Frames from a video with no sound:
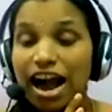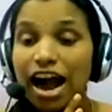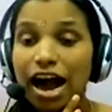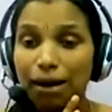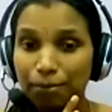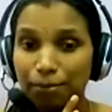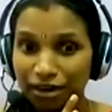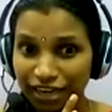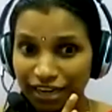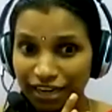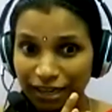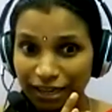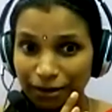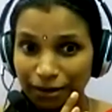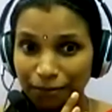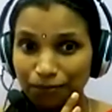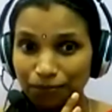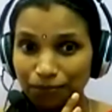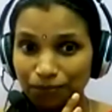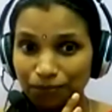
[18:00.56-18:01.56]
harmony.
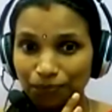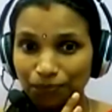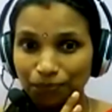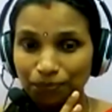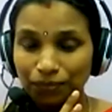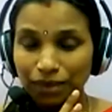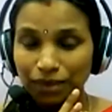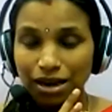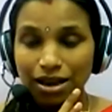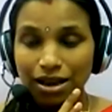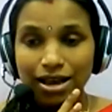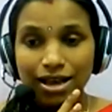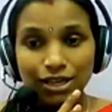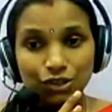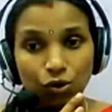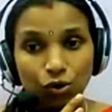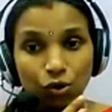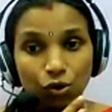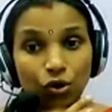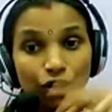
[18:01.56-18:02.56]

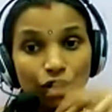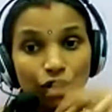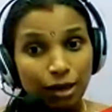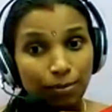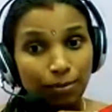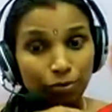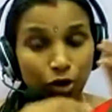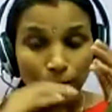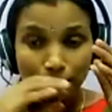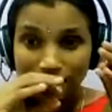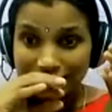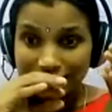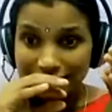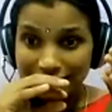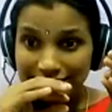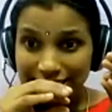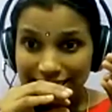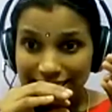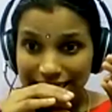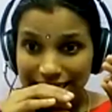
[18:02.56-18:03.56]
So the proper
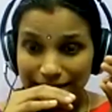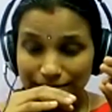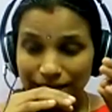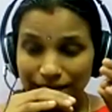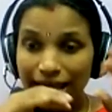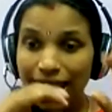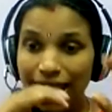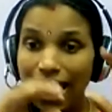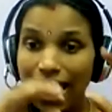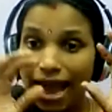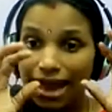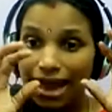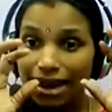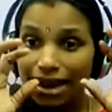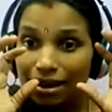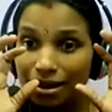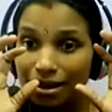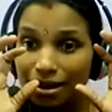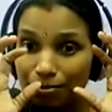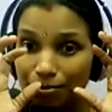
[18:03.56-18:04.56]
sleep and
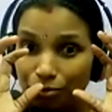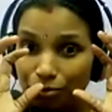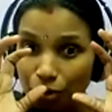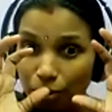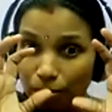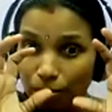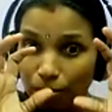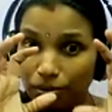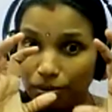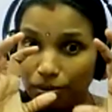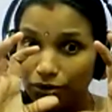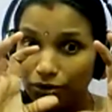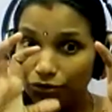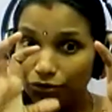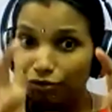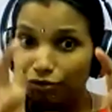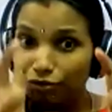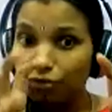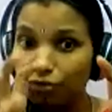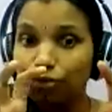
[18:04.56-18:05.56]
proper
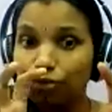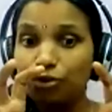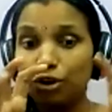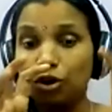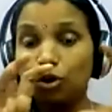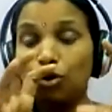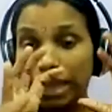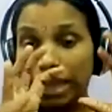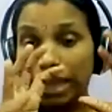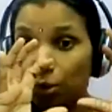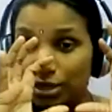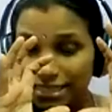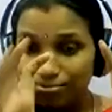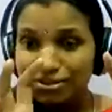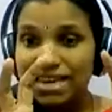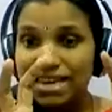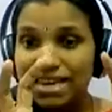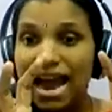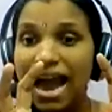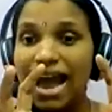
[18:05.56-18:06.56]
food or a
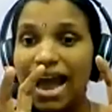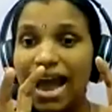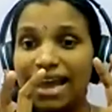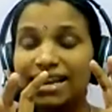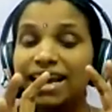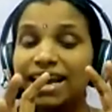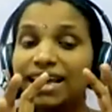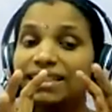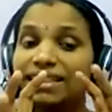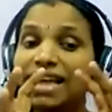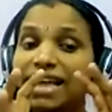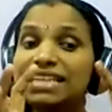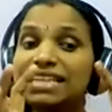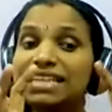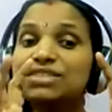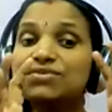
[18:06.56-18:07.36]
wholesome diet,